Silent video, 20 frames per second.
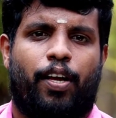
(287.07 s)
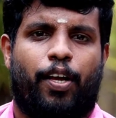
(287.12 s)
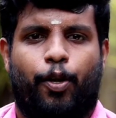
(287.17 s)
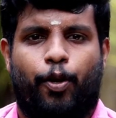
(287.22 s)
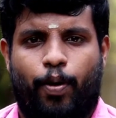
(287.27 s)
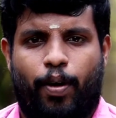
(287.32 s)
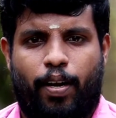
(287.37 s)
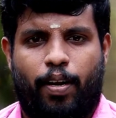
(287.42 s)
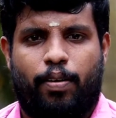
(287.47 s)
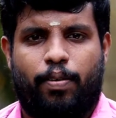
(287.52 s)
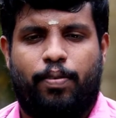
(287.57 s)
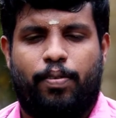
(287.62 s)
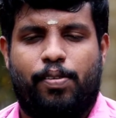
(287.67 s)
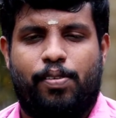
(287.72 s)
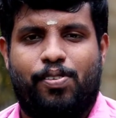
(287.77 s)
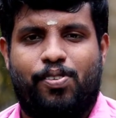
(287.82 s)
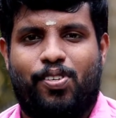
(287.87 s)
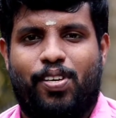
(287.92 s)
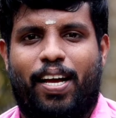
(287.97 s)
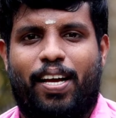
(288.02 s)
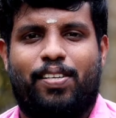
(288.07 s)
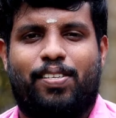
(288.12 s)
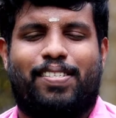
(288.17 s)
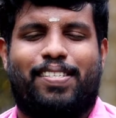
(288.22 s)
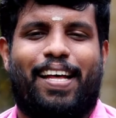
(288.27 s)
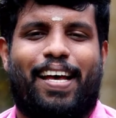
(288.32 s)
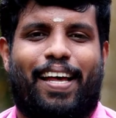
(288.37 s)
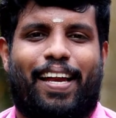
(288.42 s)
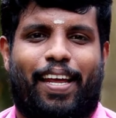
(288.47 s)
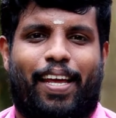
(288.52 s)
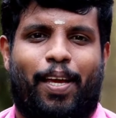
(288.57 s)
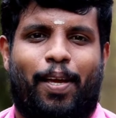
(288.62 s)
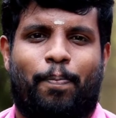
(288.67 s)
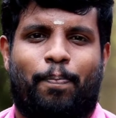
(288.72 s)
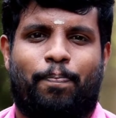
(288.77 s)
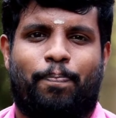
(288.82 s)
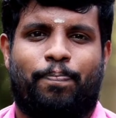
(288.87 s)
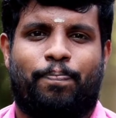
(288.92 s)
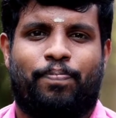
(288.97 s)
in your science diary